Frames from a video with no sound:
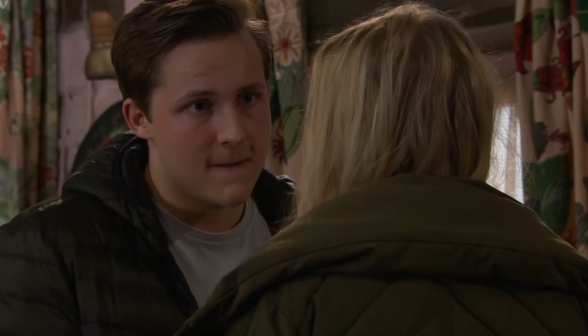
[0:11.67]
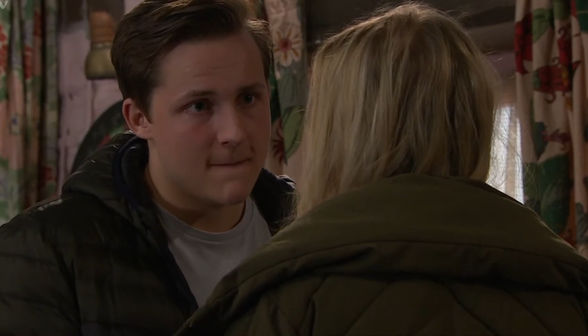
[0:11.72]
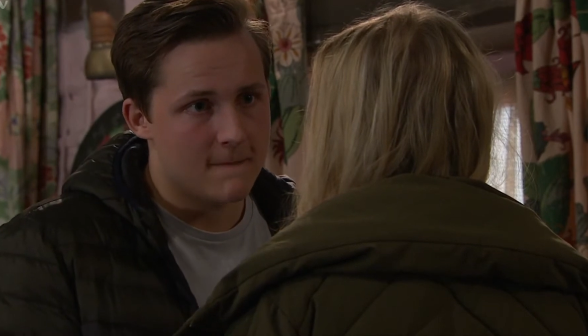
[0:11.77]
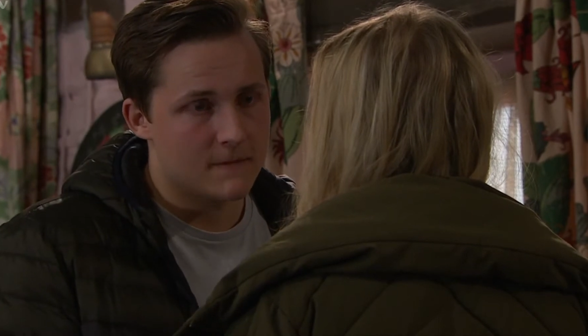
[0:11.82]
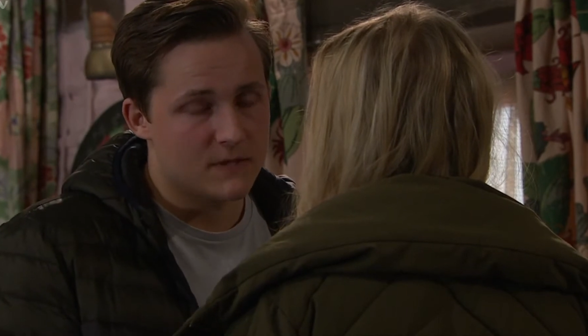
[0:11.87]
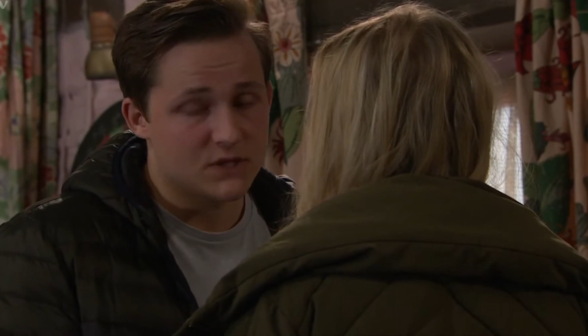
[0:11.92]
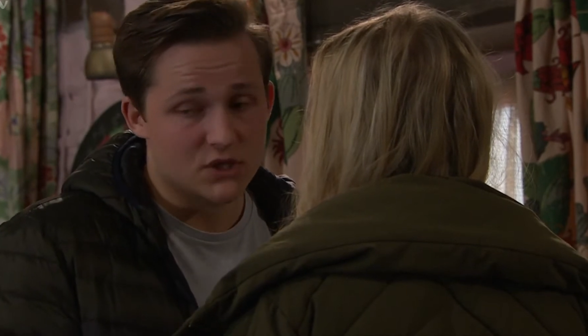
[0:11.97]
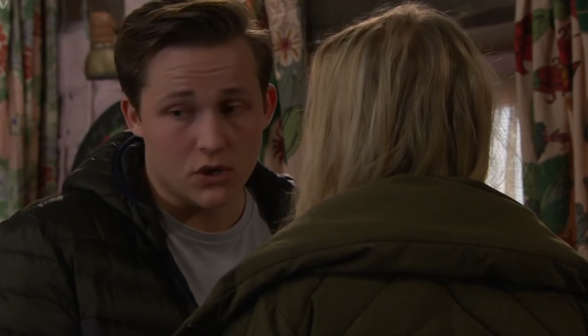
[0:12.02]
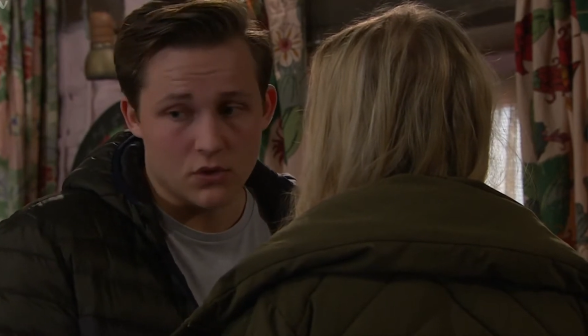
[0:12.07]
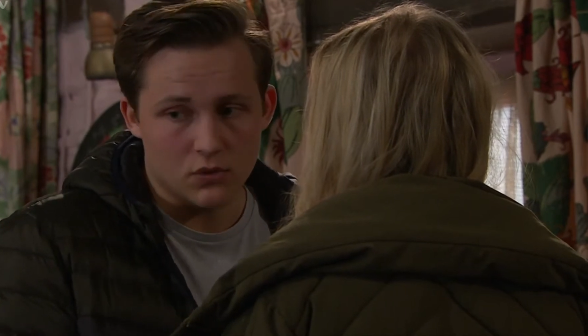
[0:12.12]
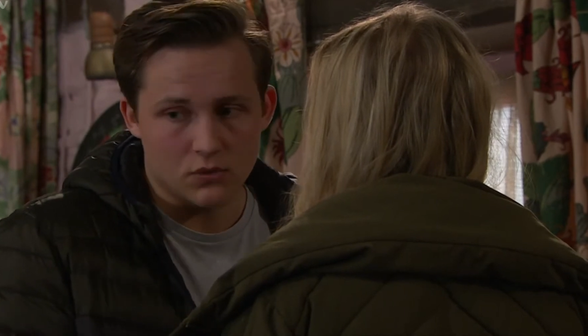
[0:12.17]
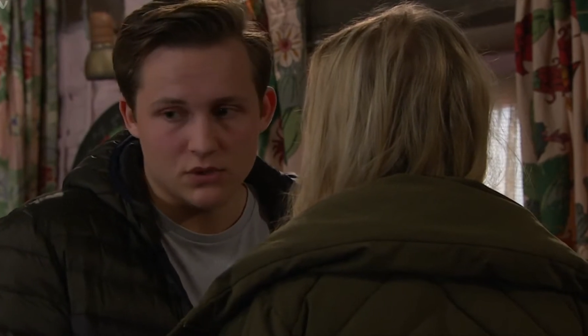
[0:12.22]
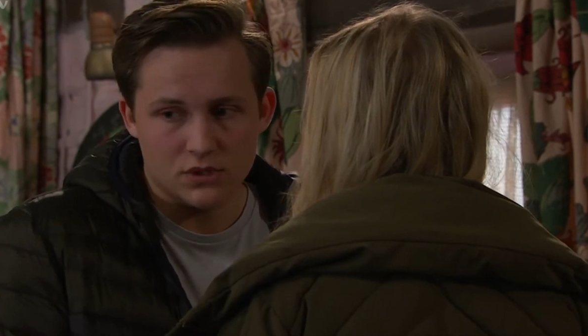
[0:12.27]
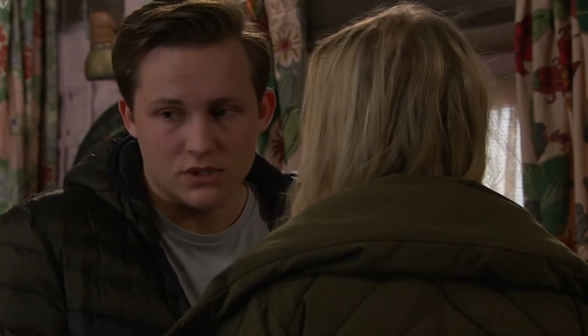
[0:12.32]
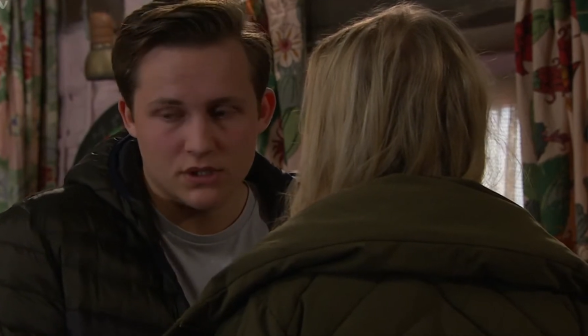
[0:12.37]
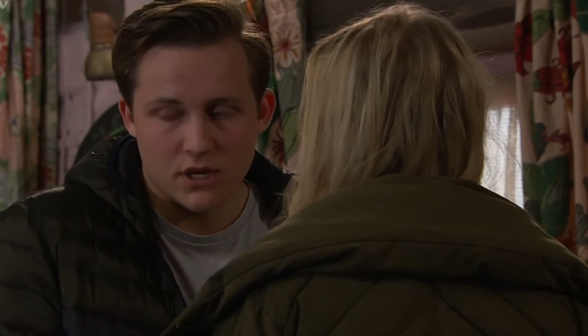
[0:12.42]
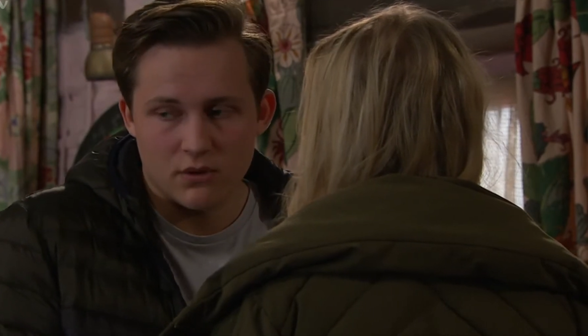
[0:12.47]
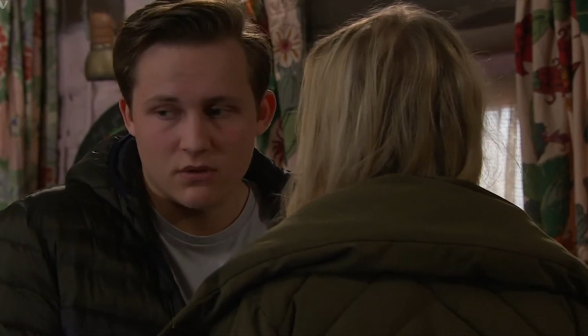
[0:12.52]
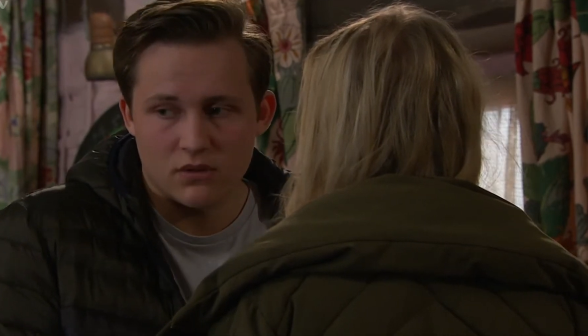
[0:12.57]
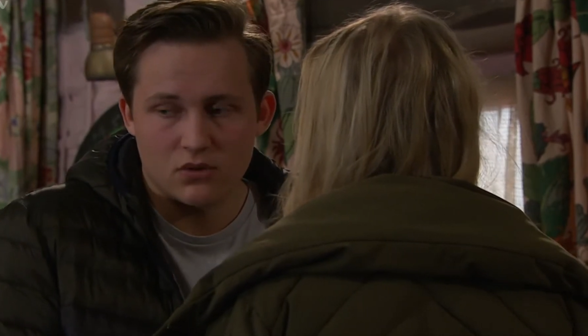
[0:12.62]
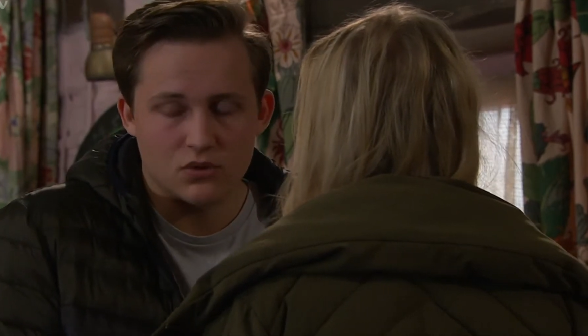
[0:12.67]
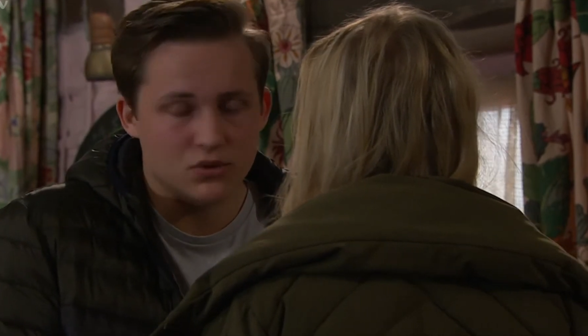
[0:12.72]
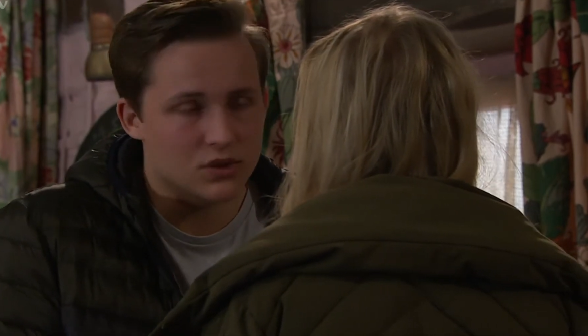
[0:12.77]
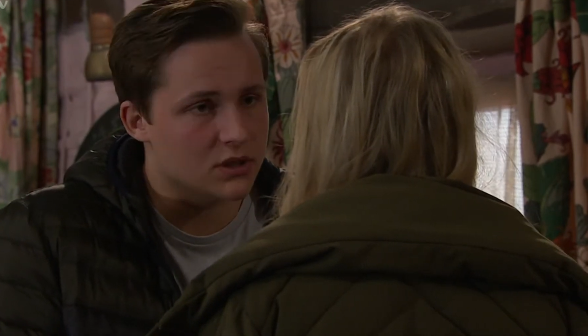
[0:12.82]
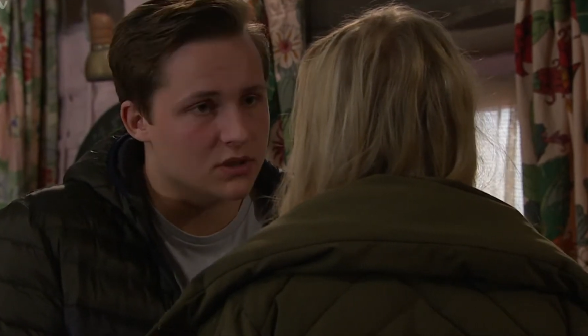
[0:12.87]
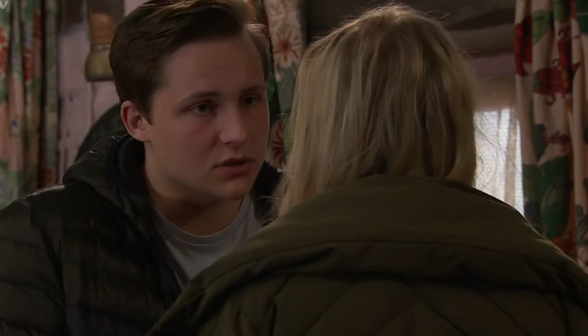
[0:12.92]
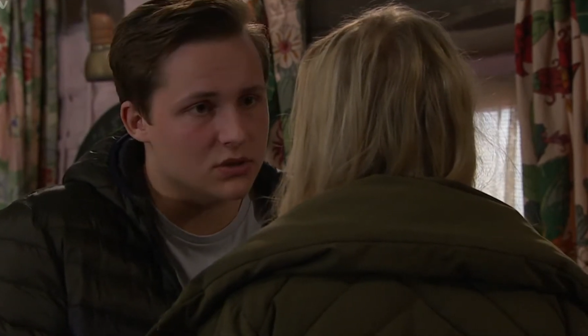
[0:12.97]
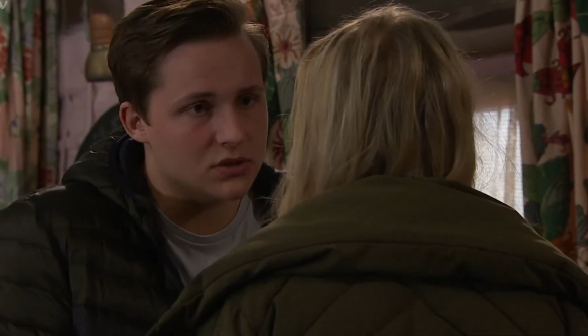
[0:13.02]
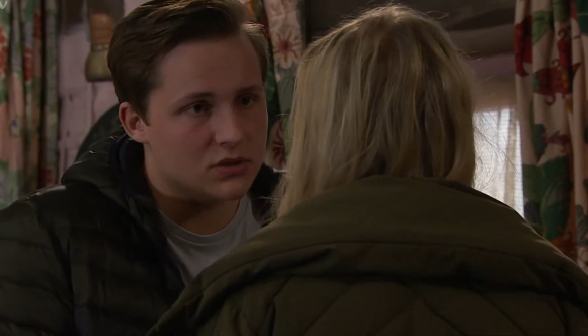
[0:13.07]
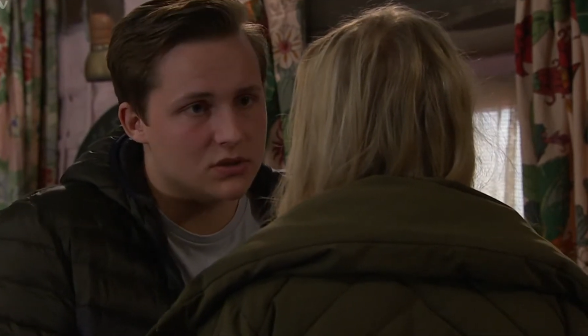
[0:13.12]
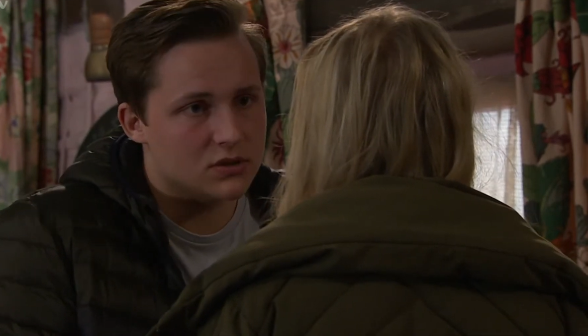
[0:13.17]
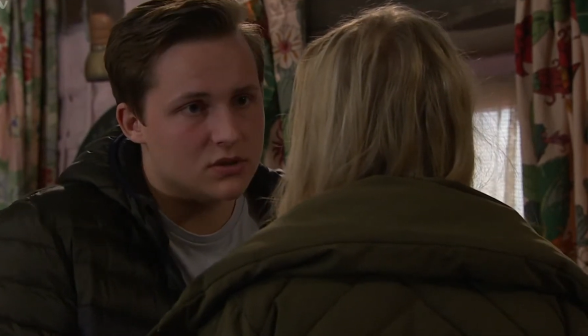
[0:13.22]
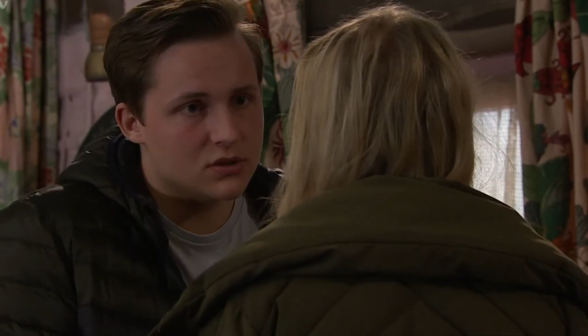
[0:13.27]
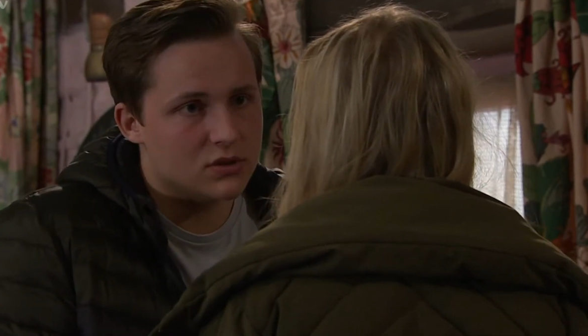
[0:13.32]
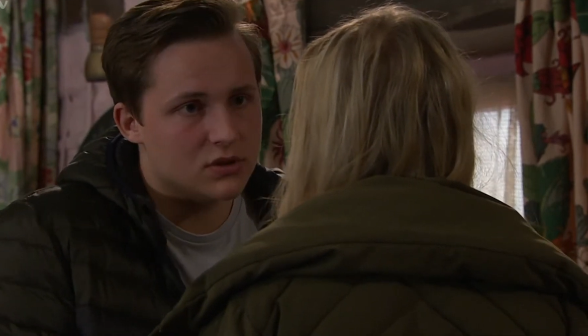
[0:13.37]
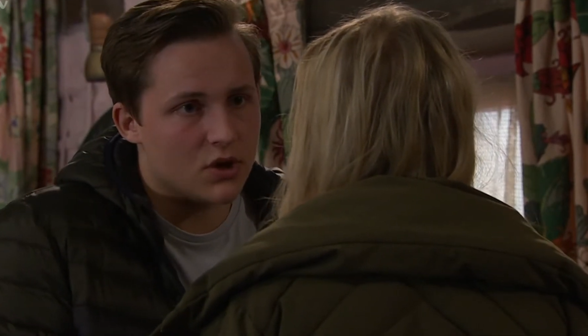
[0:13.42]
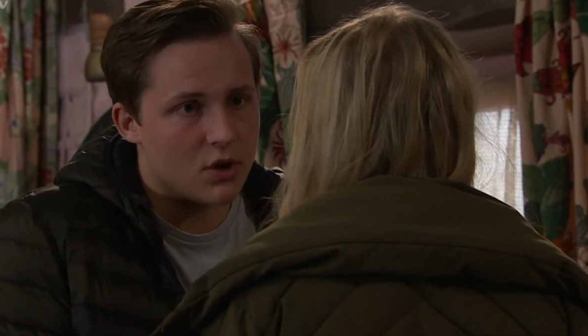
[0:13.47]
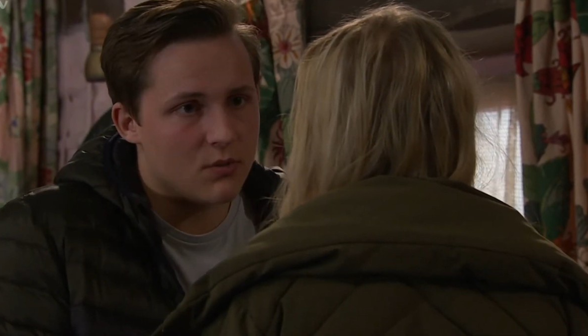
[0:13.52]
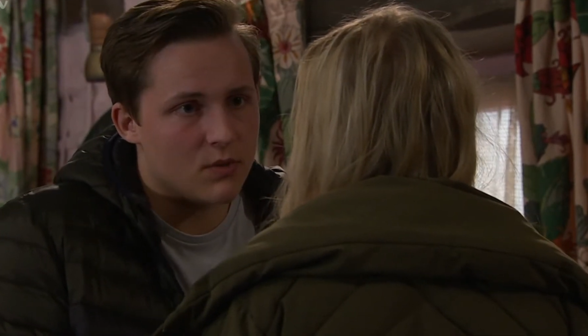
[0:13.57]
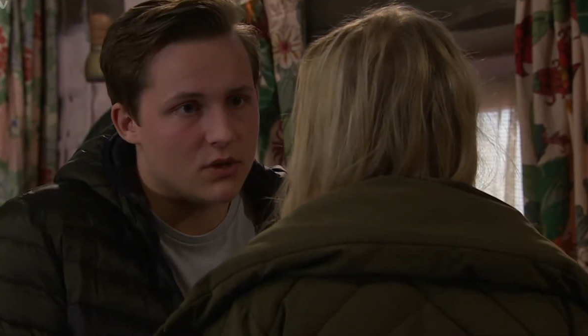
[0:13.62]
So Jerry thought she could just
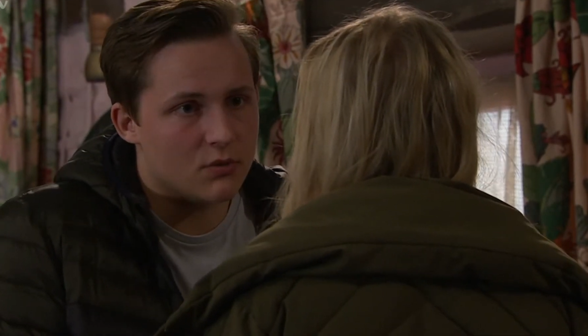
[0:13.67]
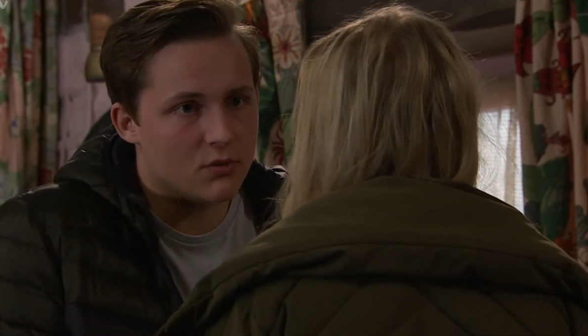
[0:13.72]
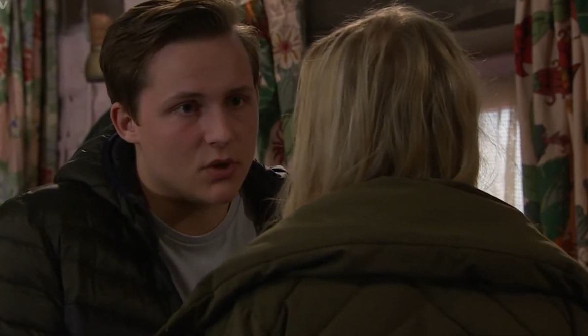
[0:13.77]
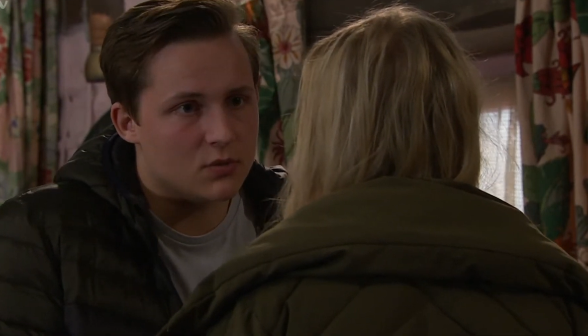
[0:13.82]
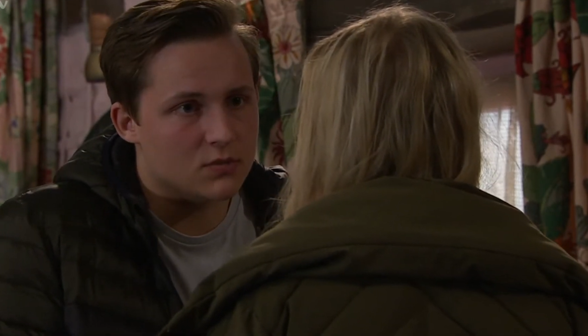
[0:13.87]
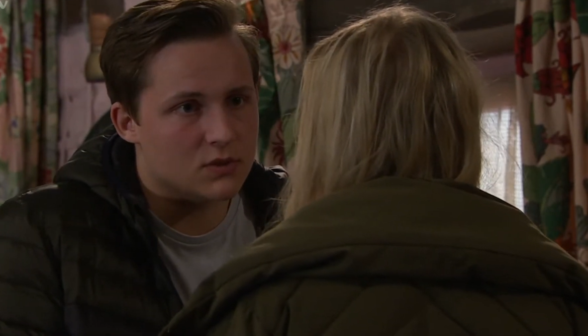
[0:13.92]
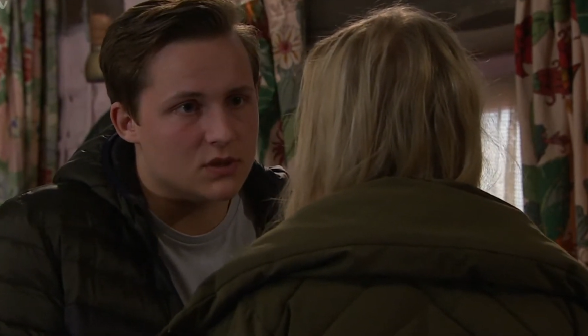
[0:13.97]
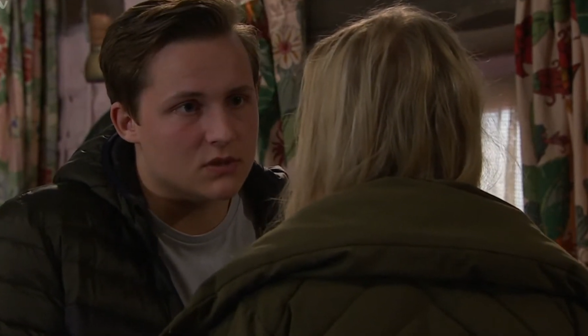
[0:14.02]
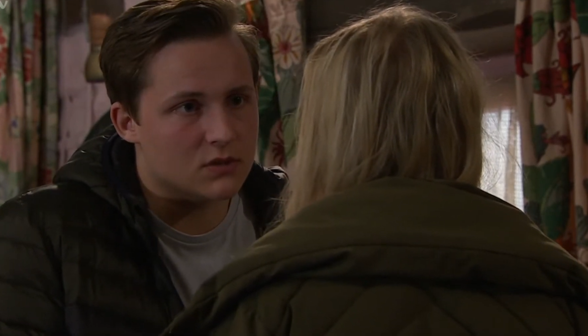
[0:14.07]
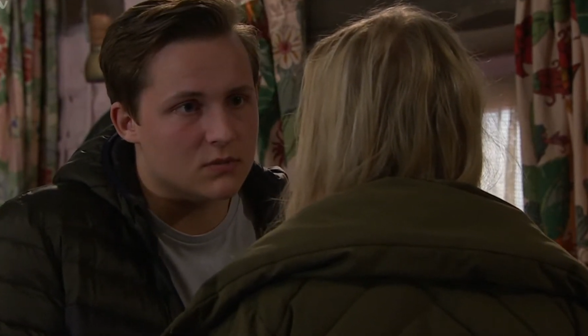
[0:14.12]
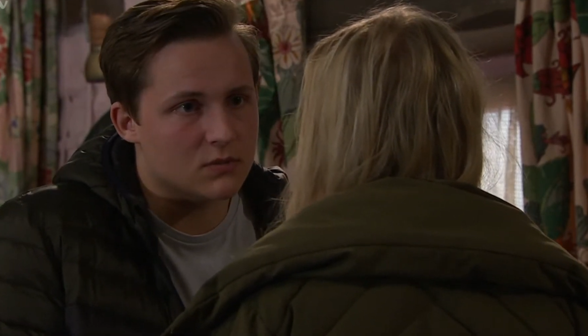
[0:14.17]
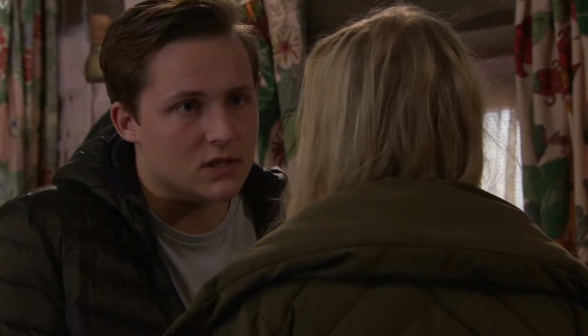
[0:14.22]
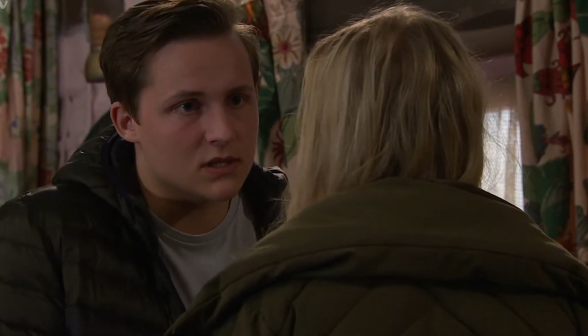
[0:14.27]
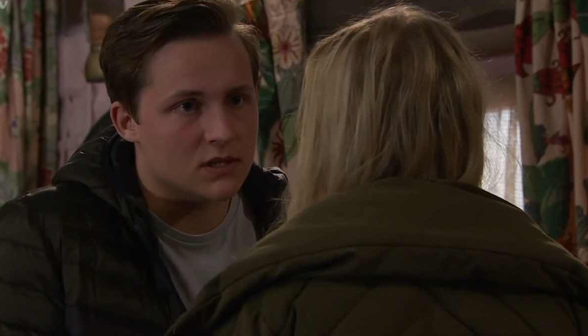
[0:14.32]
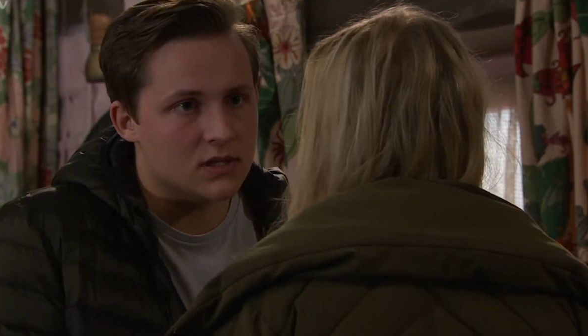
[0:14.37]
show me the ropes or something.